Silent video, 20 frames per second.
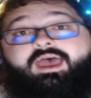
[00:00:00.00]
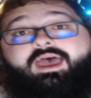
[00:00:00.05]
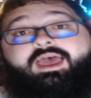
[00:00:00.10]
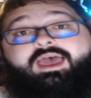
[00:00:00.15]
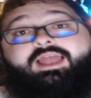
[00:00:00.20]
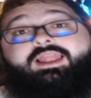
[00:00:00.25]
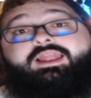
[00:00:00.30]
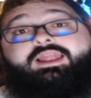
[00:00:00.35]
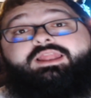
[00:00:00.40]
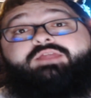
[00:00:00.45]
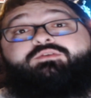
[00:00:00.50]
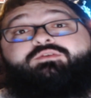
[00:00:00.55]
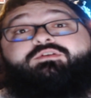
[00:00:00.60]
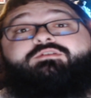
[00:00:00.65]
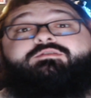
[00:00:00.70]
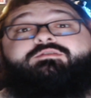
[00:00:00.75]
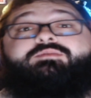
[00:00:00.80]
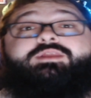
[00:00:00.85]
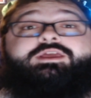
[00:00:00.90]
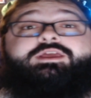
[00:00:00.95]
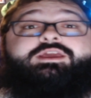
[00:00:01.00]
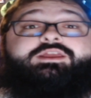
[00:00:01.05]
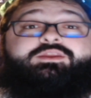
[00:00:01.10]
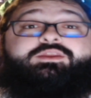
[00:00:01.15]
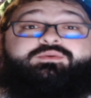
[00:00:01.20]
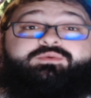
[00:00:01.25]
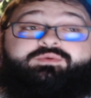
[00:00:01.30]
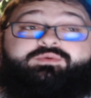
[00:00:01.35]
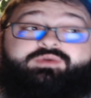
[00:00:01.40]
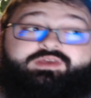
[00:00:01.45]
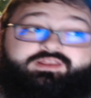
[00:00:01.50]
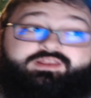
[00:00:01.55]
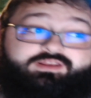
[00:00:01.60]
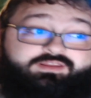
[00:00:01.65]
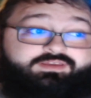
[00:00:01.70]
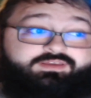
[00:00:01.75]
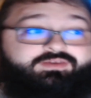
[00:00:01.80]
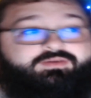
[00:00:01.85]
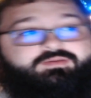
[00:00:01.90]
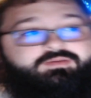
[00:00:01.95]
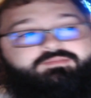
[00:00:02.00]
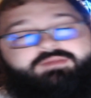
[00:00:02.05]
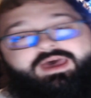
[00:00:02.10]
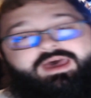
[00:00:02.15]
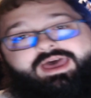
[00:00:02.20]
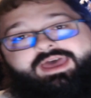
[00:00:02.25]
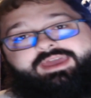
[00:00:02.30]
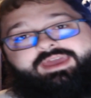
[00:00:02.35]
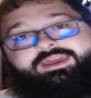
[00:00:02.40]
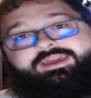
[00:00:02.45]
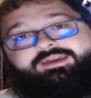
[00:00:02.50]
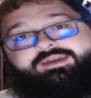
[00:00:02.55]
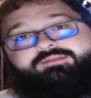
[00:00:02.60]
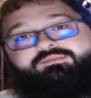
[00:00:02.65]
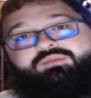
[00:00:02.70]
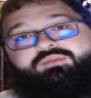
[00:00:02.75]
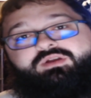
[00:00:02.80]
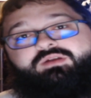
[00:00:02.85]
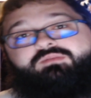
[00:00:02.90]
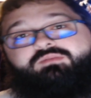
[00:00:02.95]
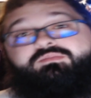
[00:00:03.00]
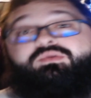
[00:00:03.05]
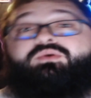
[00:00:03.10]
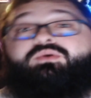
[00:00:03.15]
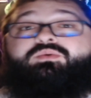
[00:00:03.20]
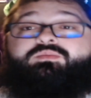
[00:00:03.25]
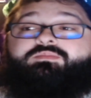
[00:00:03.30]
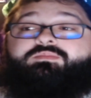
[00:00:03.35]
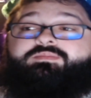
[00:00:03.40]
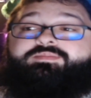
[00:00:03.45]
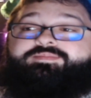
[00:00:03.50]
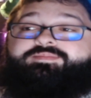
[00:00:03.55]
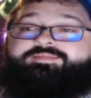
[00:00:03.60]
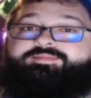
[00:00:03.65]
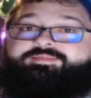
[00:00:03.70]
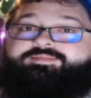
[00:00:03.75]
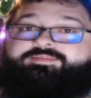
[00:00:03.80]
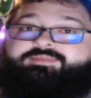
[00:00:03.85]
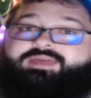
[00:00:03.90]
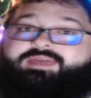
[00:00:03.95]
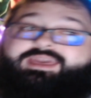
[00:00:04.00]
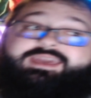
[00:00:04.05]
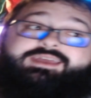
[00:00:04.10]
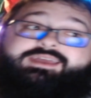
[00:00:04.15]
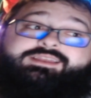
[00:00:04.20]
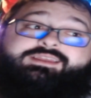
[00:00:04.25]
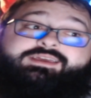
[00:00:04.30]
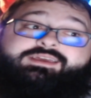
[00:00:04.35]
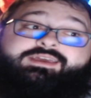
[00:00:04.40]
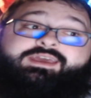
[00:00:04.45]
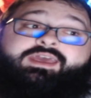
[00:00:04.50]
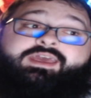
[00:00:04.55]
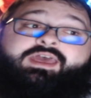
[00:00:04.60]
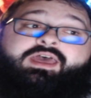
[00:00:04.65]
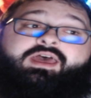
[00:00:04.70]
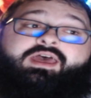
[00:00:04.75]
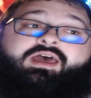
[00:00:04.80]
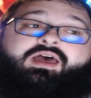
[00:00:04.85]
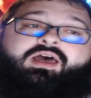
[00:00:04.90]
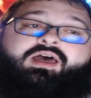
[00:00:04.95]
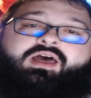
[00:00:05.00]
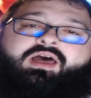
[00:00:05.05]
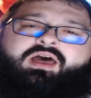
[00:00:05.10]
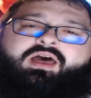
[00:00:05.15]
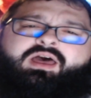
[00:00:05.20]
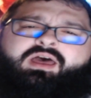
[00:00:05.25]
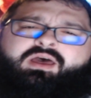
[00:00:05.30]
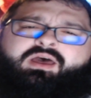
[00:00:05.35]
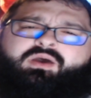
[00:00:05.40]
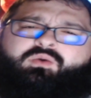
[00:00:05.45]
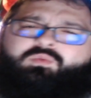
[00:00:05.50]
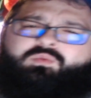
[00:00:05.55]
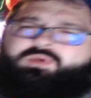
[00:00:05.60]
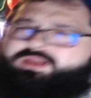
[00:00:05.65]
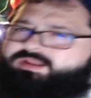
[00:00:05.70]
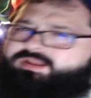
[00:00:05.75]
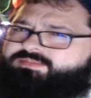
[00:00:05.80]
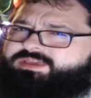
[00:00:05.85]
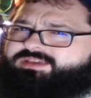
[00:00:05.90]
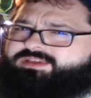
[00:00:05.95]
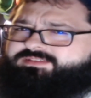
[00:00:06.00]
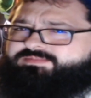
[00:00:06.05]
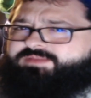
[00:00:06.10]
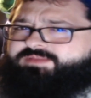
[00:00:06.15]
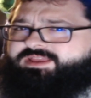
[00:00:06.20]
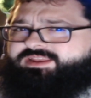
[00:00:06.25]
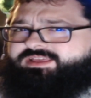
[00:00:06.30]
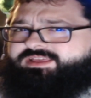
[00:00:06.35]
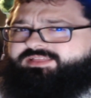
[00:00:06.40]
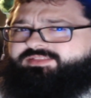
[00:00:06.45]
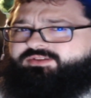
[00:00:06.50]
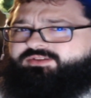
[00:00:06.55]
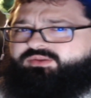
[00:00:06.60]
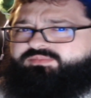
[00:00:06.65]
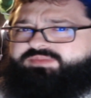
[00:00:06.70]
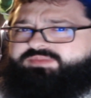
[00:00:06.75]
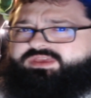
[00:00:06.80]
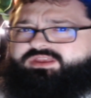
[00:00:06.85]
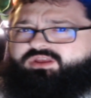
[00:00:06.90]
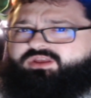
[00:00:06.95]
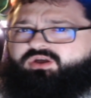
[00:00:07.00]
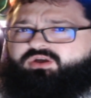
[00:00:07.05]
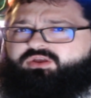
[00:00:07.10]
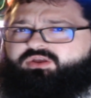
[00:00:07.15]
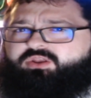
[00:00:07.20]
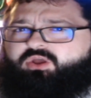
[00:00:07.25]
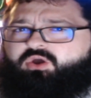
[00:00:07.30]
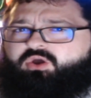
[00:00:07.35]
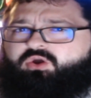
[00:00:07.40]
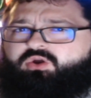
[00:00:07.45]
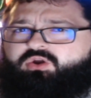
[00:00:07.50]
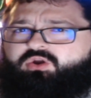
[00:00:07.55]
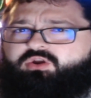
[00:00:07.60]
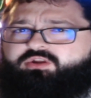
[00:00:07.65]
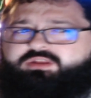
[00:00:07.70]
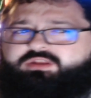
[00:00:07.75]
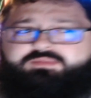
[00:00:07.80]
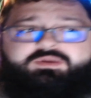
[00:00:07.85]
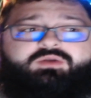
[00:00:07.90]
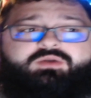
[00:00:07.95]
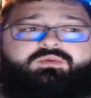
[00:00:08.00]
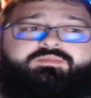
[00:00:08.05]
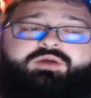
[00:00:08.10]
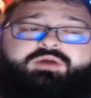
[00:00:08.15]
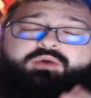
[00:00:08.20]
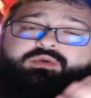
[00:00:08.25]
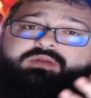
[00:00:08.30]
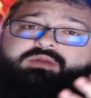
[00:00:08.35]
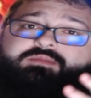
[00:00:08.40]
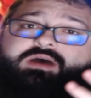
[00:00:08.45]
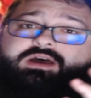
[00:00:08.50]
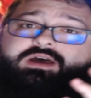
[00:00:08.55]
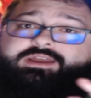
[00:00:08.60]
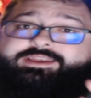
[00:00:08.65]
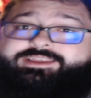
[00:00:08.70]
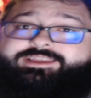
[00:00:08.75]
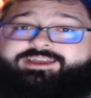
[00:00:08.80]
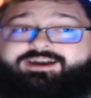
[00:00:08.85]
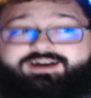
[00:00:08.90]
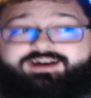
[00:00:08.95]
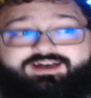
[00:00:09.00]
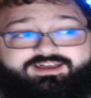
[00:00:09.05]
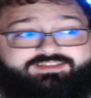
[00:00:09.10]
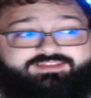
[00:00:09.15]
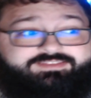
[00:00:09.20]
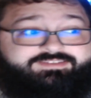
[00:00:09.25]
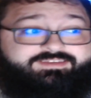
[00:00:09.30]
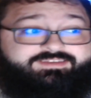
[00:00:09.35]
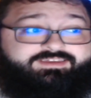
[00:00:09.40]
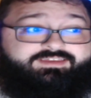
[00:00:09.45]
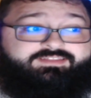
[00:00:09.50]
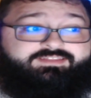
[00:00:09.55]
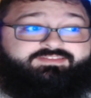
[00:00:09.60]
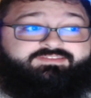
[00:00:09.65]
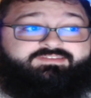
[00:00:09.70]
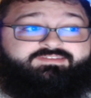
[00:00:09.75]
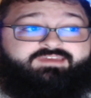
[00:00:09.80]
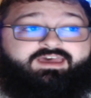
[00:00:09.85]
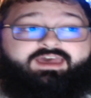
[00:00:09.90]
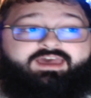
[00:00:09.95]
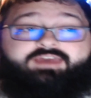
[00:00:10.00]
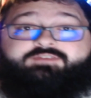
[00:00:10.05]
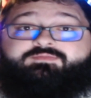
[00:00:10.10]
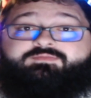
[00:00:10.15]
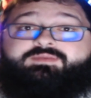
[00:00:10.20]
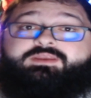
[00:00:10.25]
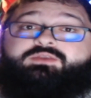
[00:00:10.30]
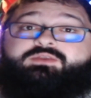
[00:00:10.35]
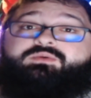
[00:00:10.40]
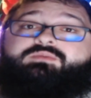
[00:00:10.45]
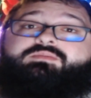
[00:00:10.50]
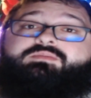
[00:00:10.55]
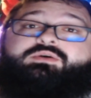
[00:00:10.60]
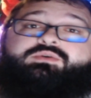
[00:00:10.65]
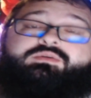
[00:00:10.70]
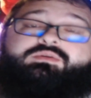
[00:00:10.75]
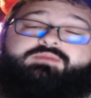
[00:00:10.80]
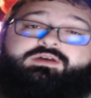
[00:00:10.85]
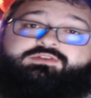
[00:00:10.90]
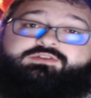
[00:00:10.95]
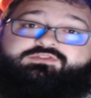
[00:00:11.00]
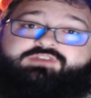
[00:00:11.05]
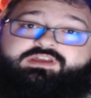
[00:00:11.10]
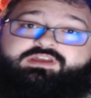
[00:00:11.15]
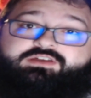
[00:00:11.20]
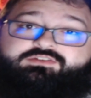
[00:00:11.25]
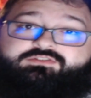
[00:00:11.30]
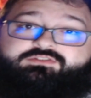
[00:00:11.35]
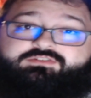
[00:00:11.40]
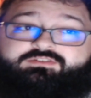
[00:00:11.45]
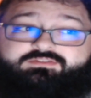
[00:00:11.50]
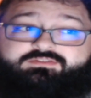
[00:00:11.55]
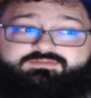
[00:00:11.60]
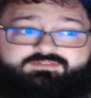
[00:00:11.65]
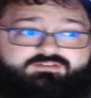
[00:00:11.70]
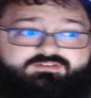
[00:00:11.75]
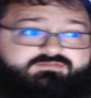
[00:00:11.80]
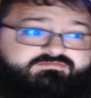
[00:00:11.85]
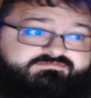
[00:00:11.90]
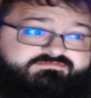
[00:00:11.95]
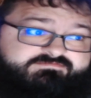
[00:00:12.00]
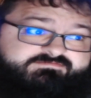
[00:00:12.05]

Hello everybody and welcome, I am BrickerBoom, and we're going to be expanding a little bit on our typical Pokemon content. I've been doing Pokemon challenges for